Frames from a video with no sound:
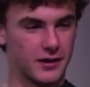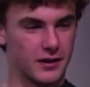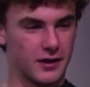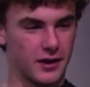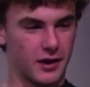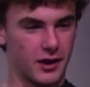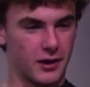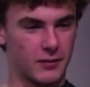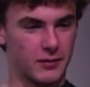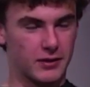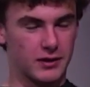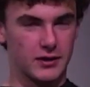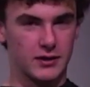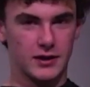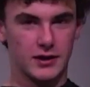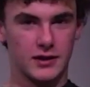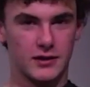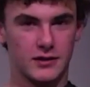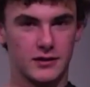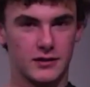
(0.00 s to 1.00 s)
The
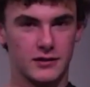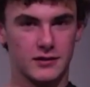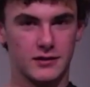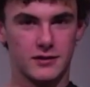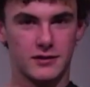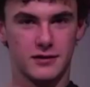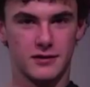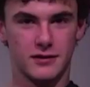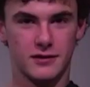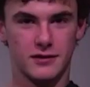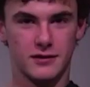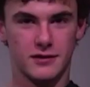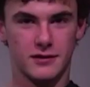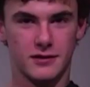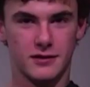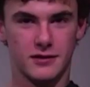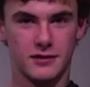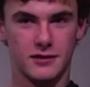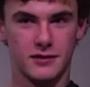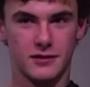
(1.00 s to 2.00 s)
Lakers
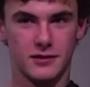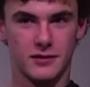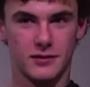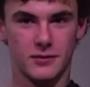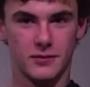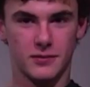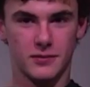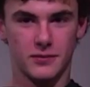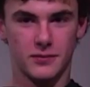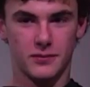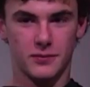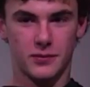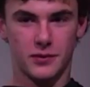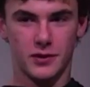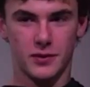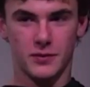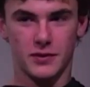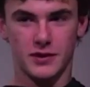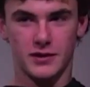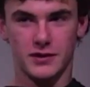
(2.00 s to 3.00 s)

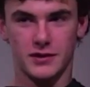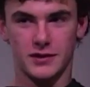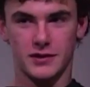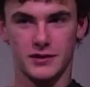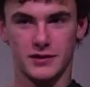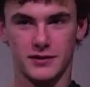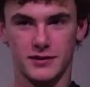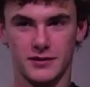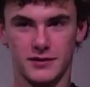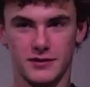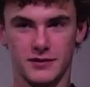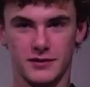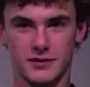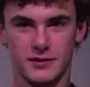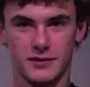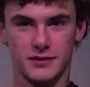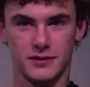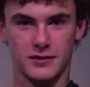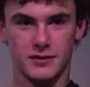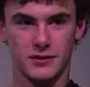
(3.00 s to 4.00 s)
pretty much,
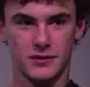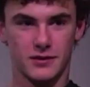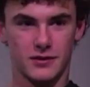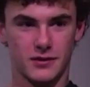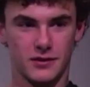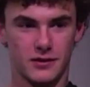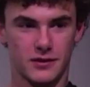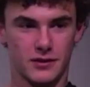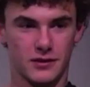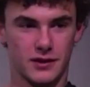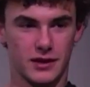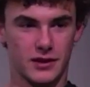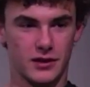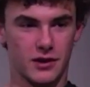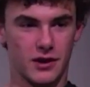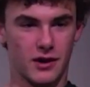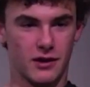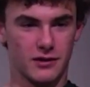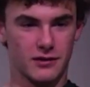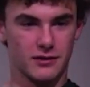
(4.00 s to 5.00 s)
they
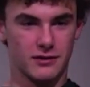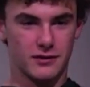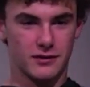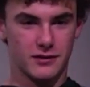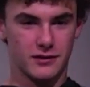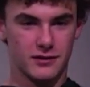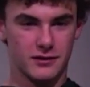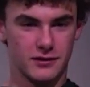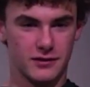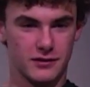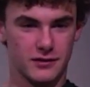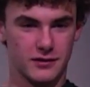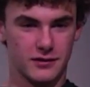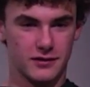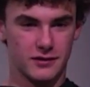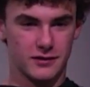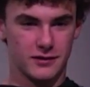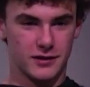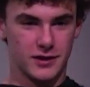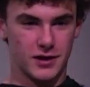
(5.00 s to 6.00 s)
lost
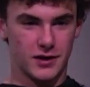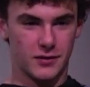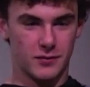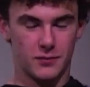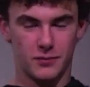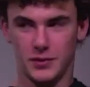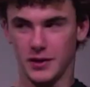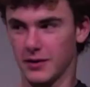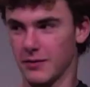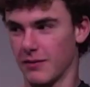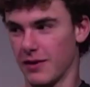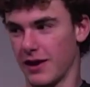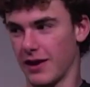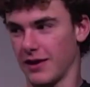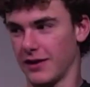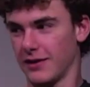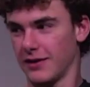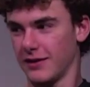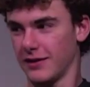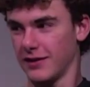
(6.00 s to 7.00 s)
their big
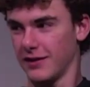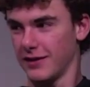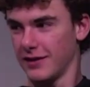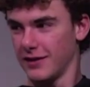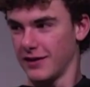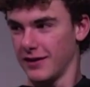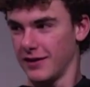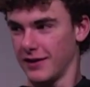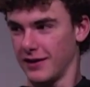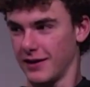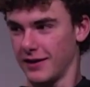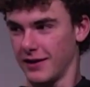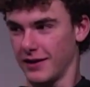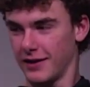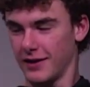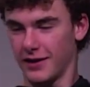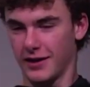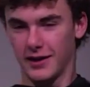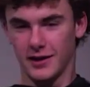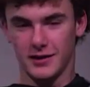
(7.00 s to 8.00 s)
man,
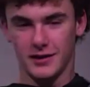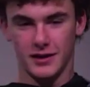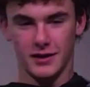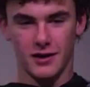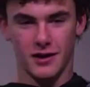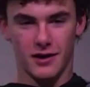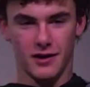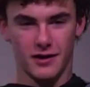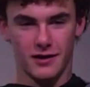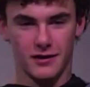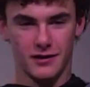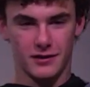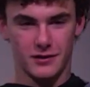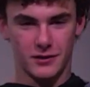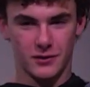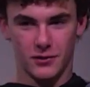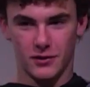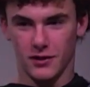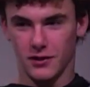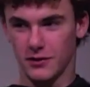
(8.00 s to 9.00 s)
and they got
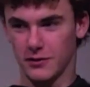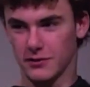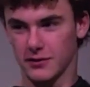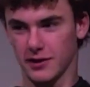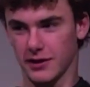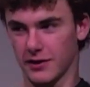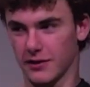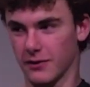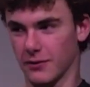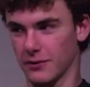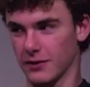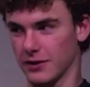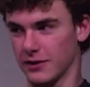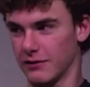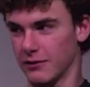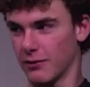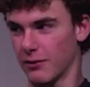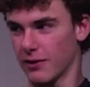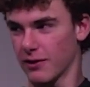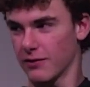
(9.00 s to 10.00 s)
Luka, who's like only
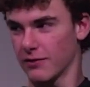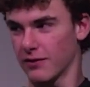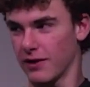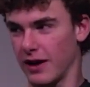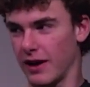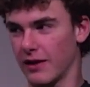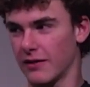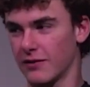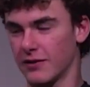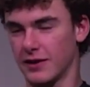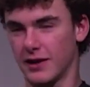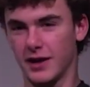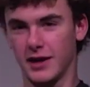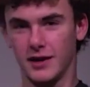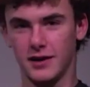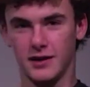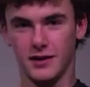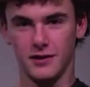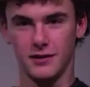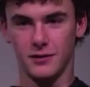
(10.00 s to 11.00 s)
25, and
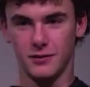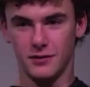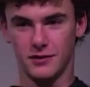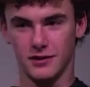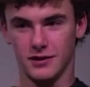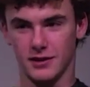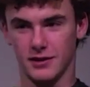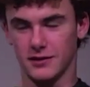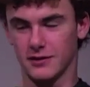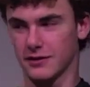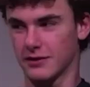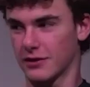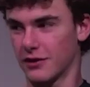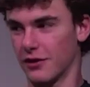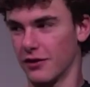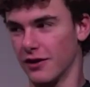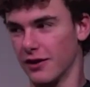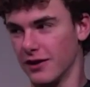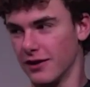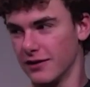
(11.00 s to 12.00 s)
AD, who's in his
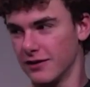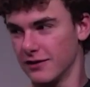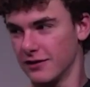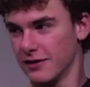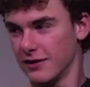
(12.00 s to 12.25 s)
30s.